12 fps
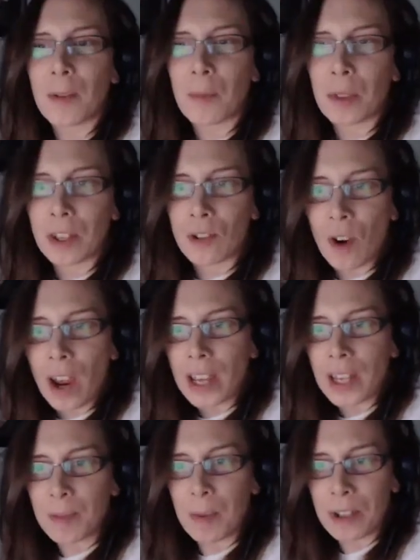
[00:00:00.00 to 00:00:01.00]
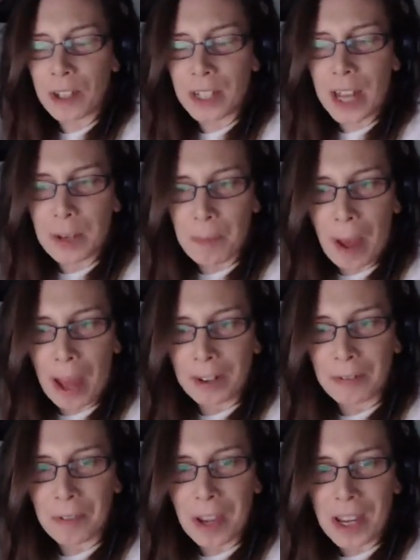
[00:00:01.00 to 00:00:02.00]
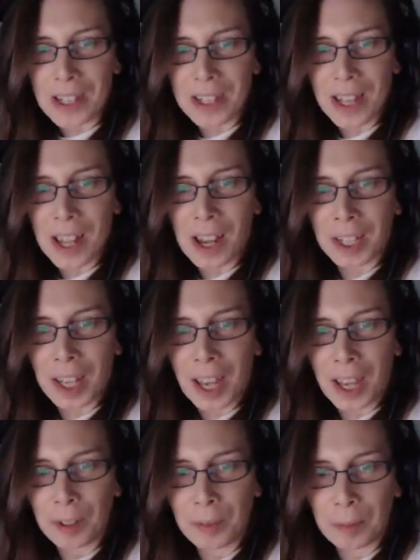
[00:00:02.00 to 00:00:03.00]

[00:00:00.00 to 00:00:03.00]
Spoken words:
with the driest, most deadpan face that I can.